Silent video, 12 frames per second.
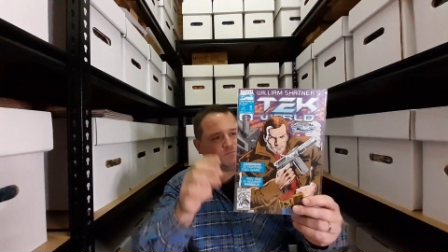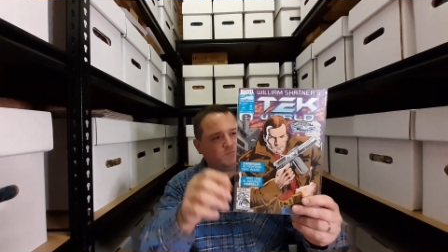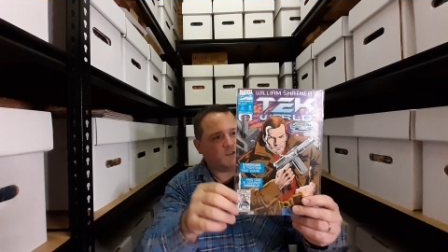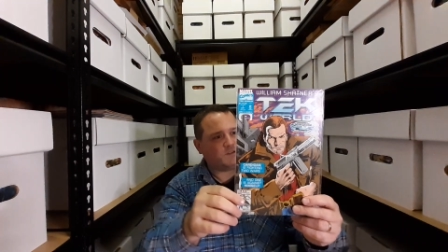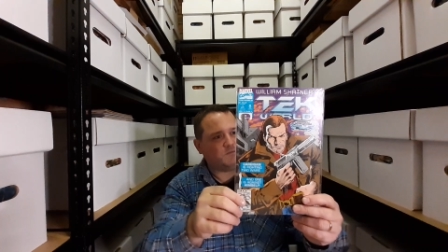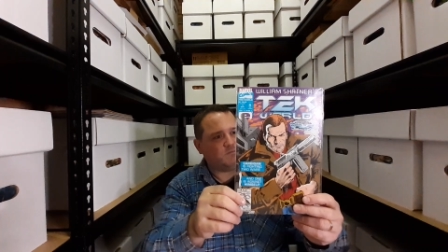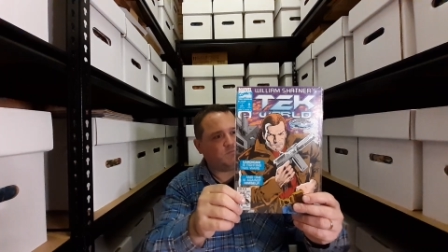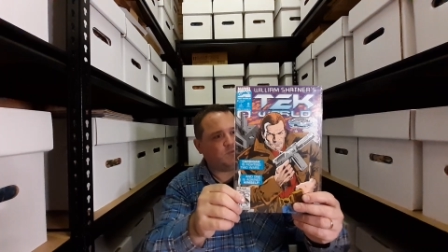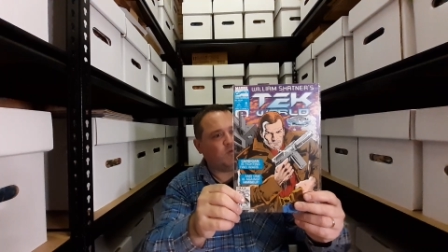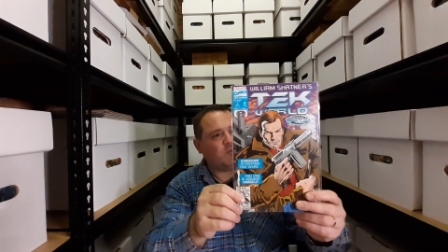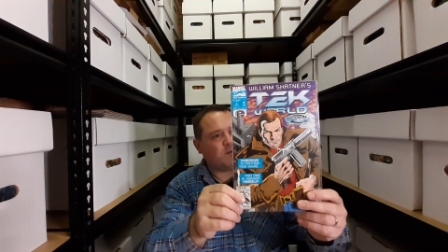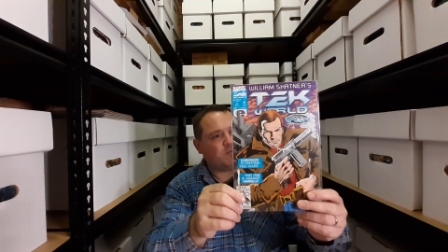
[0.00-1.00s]
it
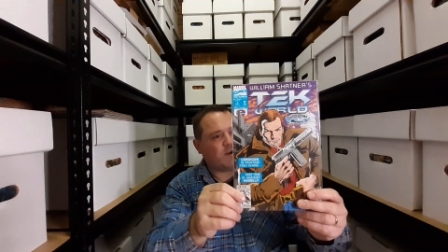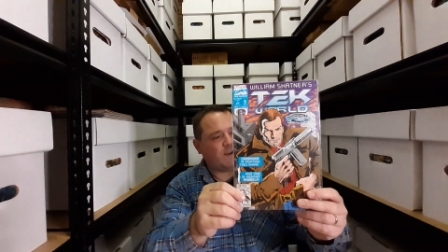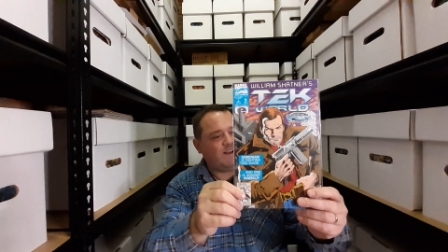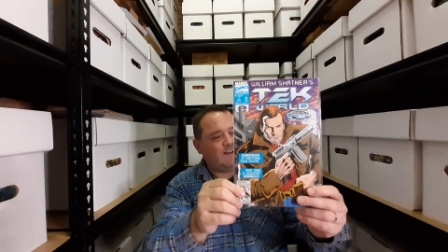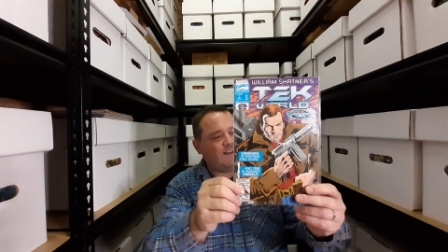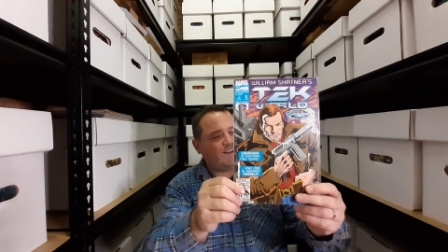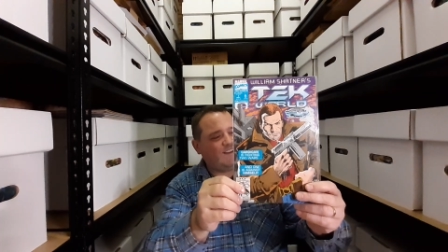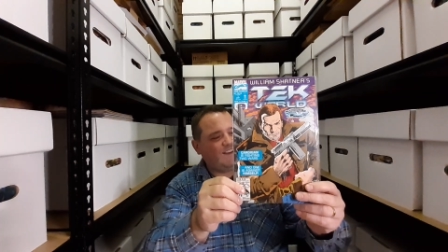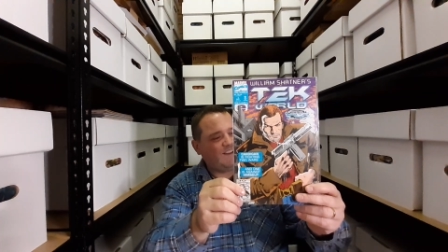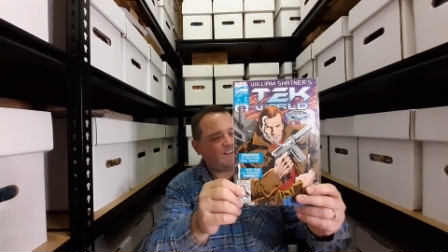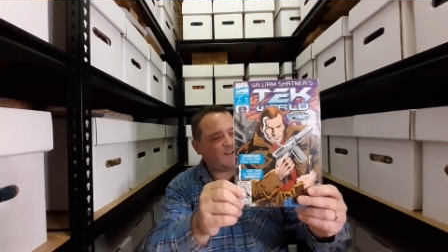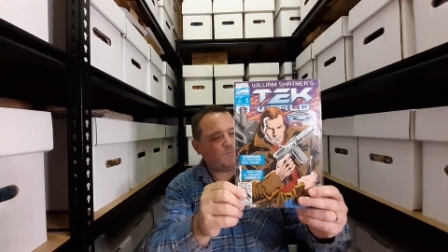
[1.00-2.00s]
blew my brain
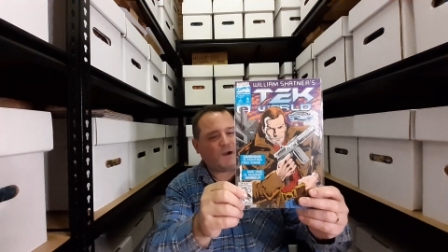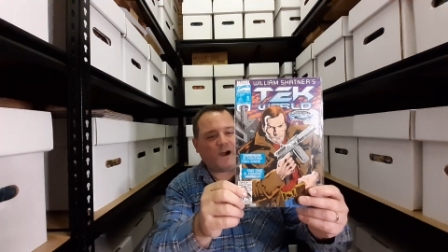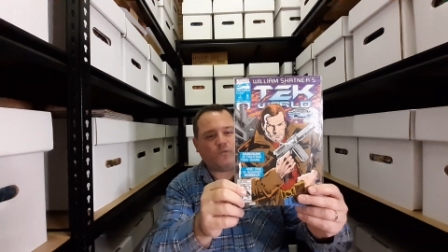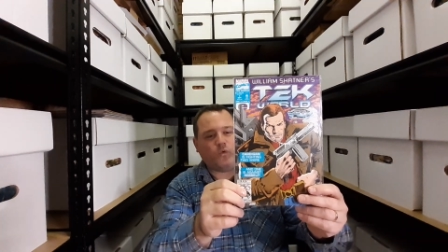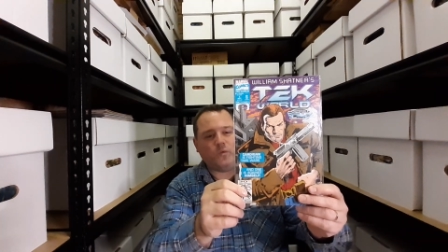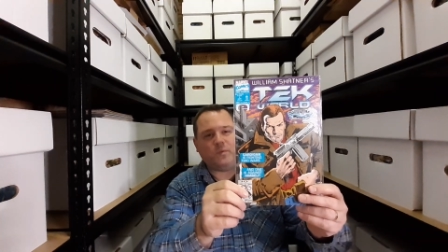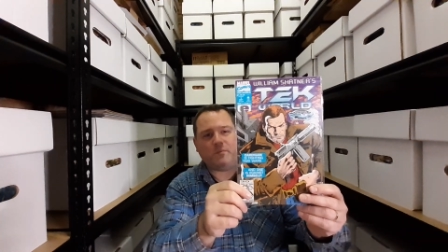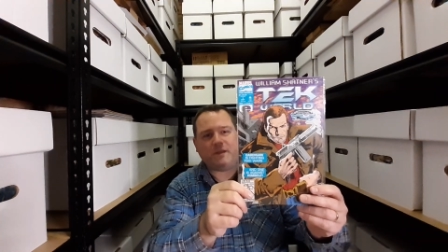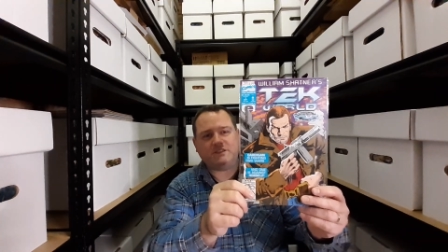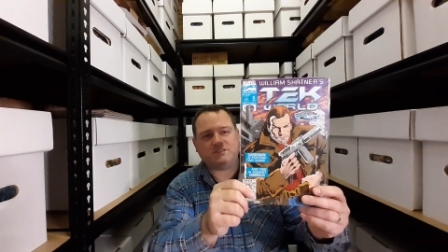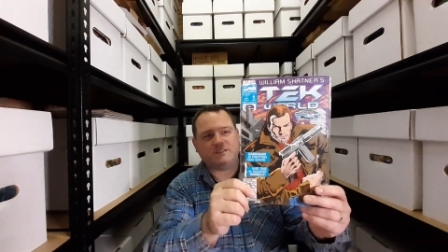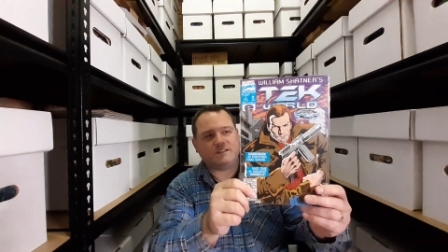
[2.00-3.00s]
that Marvel would be
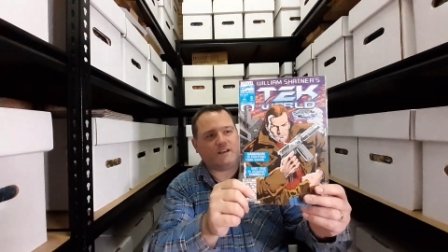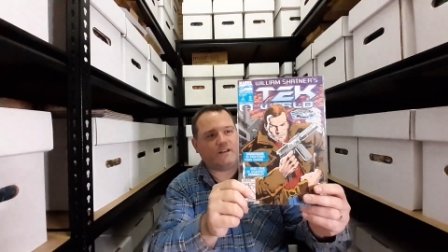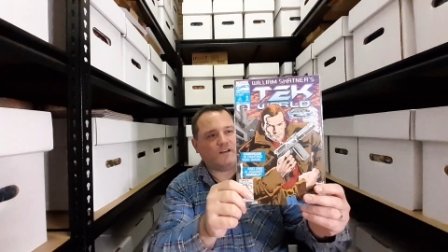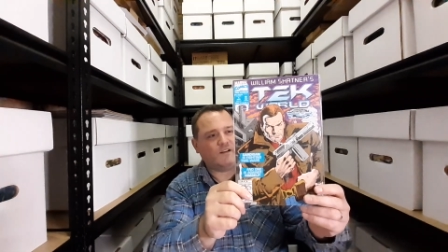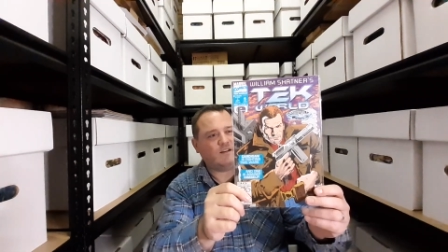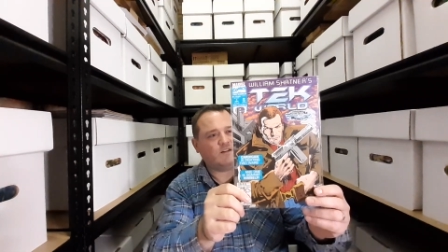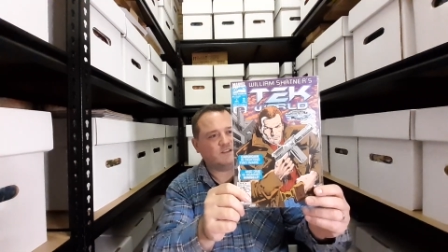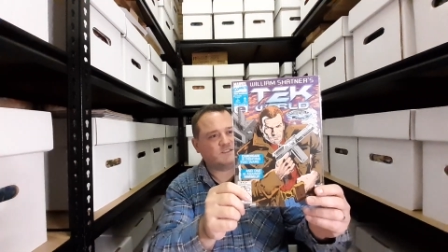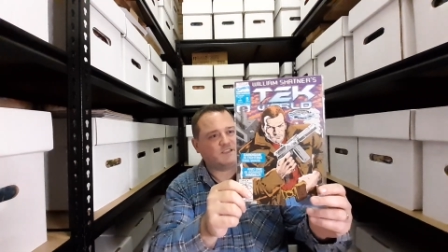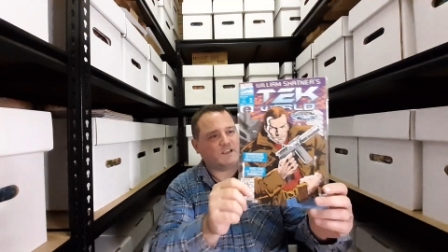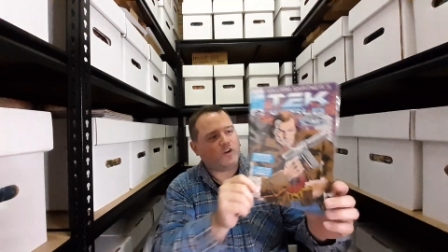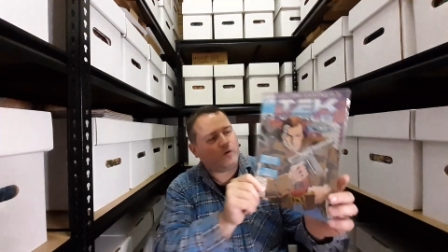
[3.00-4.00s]
mentioned on a
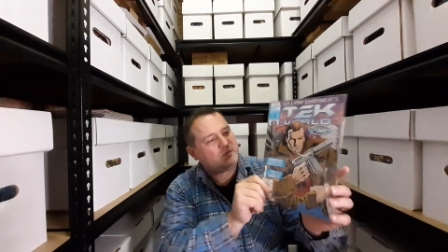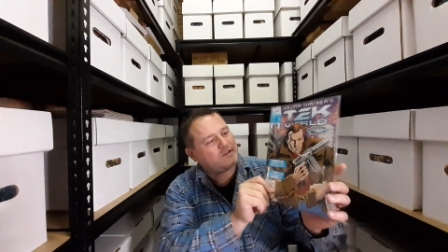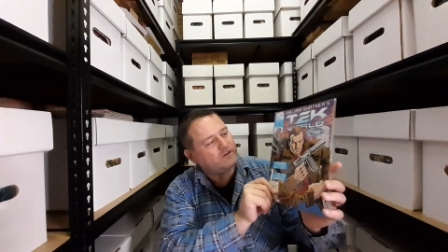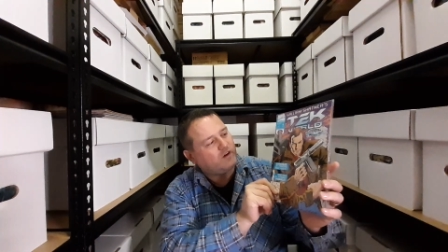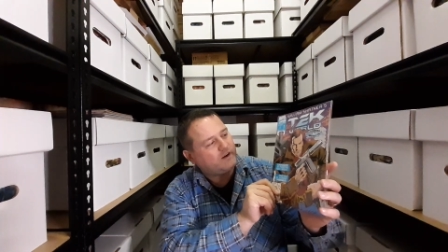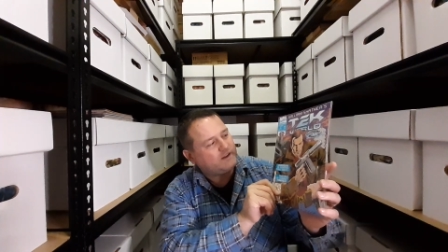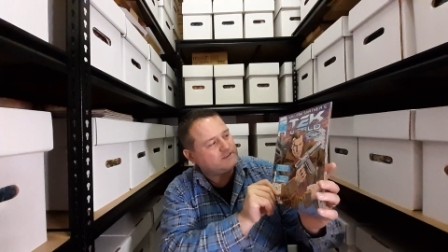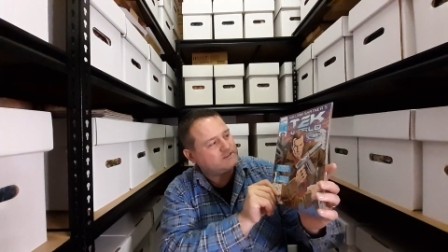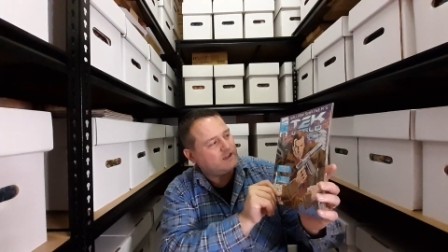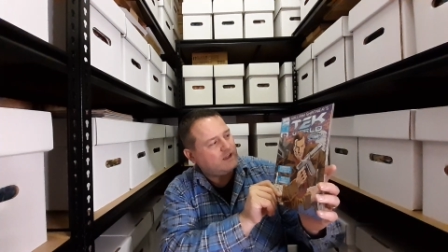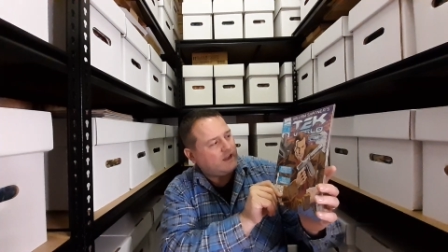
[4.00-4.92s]
sitcom in the 90s.